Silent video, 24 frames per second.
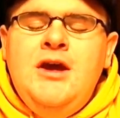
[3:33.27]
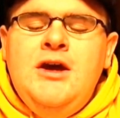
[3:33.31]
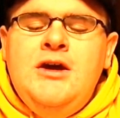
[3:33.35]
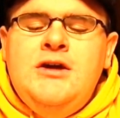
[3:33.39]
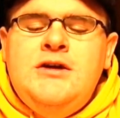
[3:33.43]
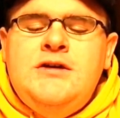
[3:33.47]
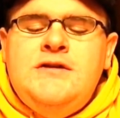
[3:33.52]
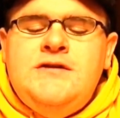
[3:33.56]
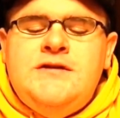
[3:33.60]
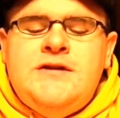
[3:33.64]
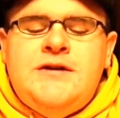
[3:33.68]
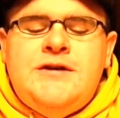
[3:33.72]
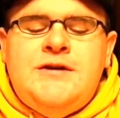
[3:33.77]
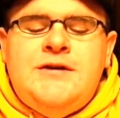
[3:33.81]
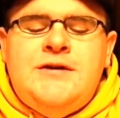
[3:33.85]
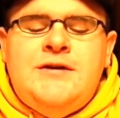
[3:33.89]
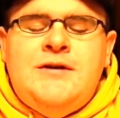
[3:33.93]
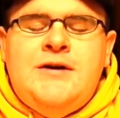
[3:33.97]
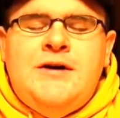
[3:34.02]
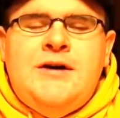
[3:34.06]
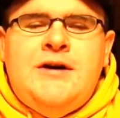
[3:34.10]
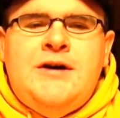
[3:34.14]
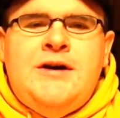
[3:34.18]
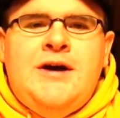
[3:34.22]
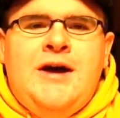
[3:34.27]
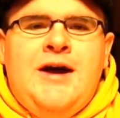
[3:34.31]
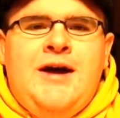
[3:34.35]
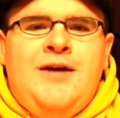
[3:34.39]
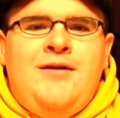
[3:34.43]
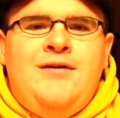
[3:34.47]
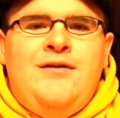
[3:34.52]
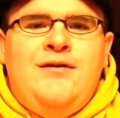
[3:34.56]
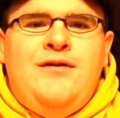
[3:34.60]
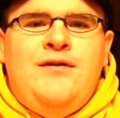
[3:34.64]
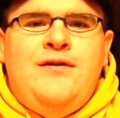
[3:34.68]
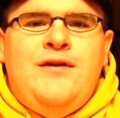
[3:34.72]
So
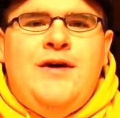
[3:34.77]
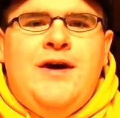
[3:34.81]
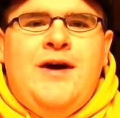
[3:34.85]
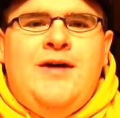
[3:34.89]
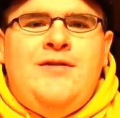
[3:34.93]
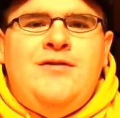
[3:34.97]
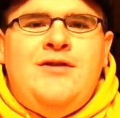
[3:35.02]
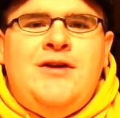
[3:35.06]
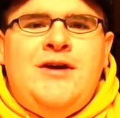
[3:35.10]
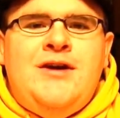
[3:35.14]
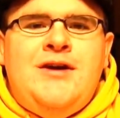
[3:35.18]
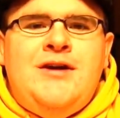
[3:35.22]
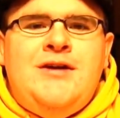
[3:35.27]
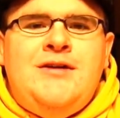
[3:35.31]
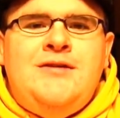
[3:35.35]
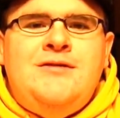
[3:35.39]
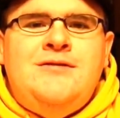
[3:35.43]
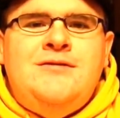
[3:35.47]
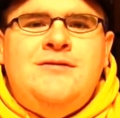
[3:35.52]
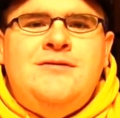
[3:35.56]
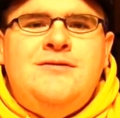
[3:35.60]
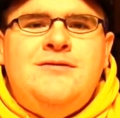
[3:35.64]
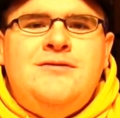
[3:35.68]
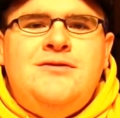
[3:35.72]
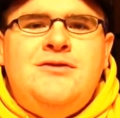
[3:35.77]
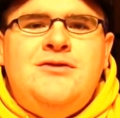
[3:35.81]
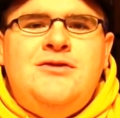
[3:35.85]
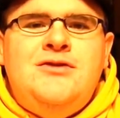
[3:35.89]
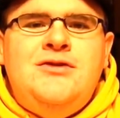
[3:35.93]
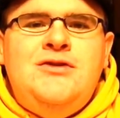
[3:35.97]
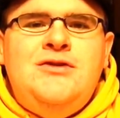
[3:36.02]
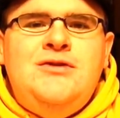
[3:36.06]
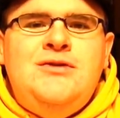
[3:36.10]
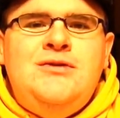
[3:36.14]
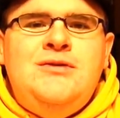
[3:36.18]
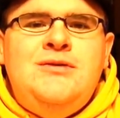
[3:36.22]
I've done
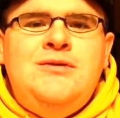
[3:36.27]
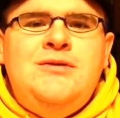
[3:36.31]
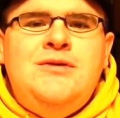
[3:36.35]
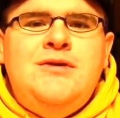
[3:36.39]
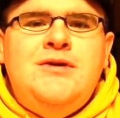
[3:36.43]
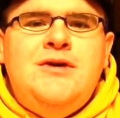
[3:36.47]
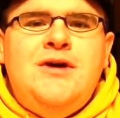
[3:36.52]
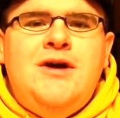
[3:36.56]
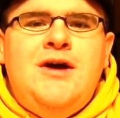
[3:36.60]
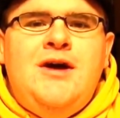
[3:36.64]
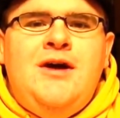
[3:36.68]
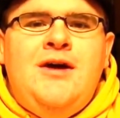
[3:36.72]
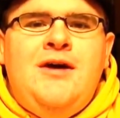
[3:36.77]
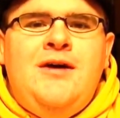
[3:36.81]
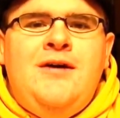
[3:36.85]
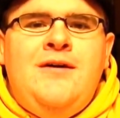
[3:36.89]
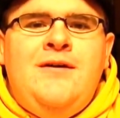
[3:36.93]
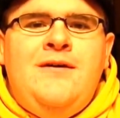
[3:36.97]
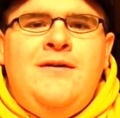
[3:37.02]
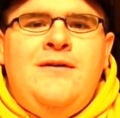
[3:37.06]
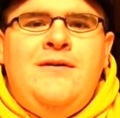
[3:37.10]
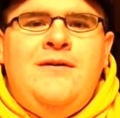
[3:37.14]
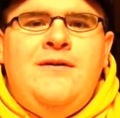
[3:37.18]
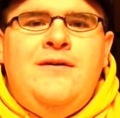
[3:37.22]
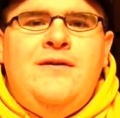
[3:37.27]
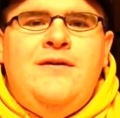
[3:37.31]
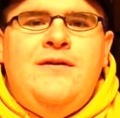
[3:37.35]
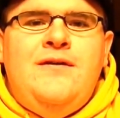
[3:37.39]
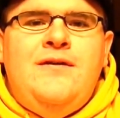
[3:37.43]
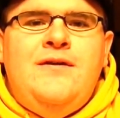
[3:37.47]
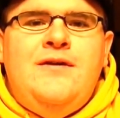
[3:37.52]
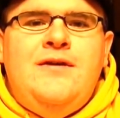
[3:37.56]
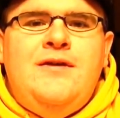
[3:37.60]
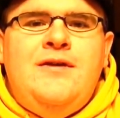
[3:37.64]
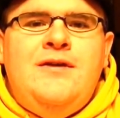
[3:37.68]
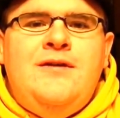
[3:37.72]
2 of
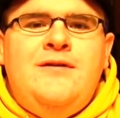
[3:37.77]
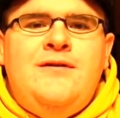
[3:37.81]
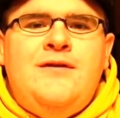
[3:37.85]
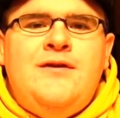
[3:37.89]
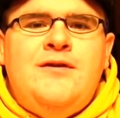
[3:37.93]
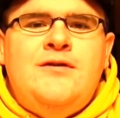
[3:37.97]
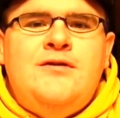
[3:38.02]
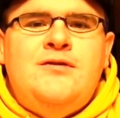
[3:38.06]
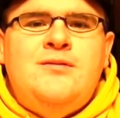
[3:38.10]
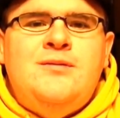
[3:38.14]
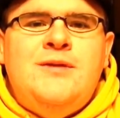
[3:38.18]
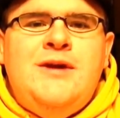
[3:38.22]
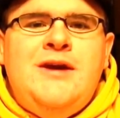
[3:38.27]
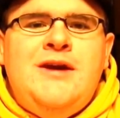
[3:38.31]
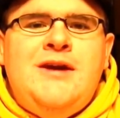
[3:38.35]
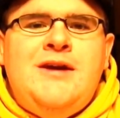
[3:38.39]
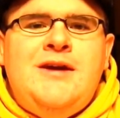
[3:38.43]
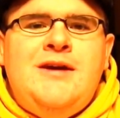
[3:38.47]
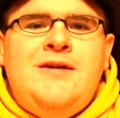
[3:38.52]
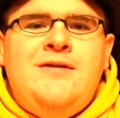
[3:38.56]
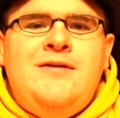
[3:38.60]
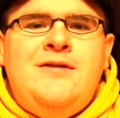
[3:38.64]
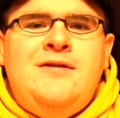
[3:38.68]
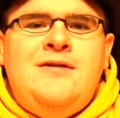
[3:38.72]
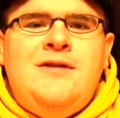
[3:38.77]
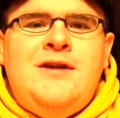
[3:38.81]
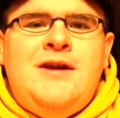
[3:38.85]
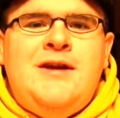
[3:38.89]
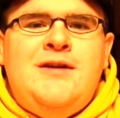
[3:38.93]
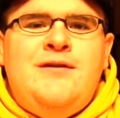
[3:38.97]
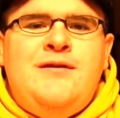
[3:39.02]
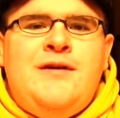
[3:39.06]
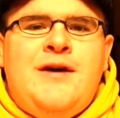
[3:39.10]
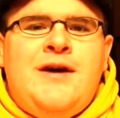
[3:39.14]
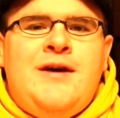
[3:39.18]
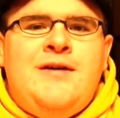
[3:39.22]
the first week of the C
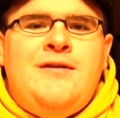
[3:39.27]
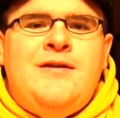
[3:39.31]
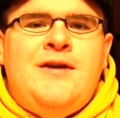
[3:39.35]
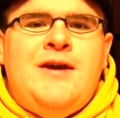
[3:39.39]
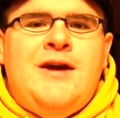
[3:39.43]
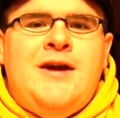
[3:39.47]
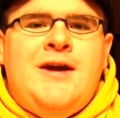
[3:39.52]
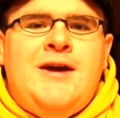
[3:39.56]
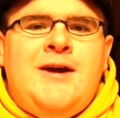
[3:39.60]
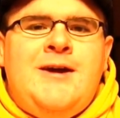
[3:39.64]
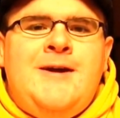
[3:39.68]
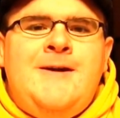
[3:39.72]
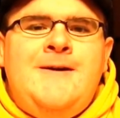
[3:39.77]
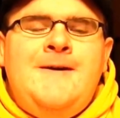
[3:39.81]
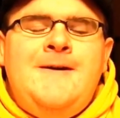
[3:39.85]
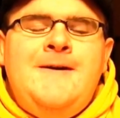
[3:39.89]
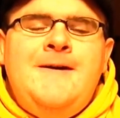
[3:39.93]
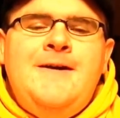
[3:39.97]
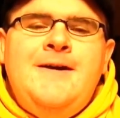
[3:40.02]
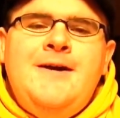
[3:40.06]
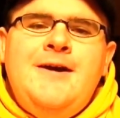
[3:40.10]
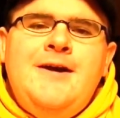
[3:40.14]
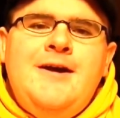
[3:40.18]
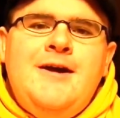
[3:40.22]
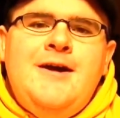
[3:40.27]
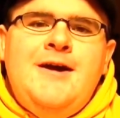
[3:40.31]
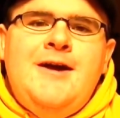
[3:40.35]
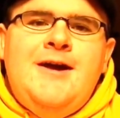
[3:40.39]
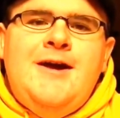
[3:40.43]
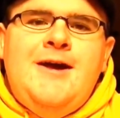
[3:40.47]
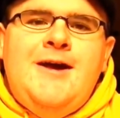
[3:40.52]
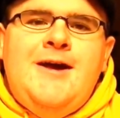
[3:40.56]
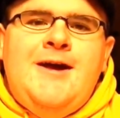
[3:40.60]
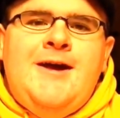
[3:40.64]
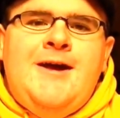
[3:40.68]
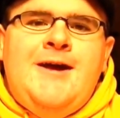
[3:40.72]
to 5K,
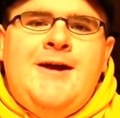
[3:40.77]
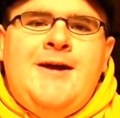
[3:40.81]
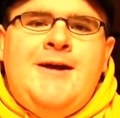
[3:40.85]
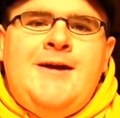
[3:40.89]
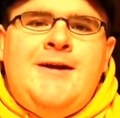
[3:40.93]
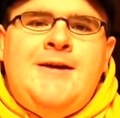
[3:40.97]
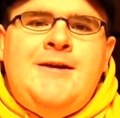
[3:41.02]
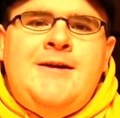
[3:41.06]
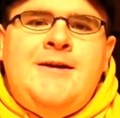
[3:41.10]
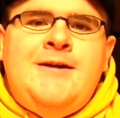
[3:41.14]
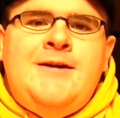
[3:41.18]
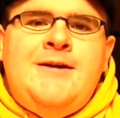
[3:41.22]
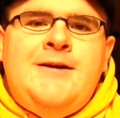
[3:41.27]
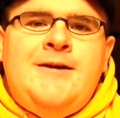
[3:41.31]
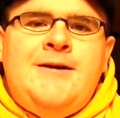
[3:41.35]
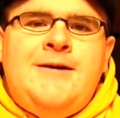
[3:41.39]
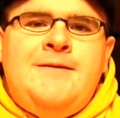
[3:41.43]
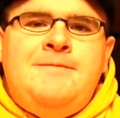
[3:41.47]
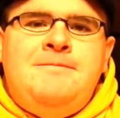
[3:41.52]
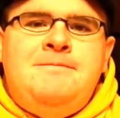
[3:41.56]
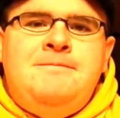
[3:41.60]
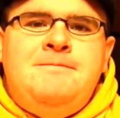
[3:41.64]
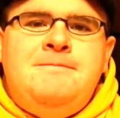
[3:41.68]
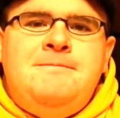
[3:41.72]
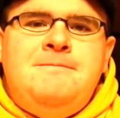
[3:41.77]
and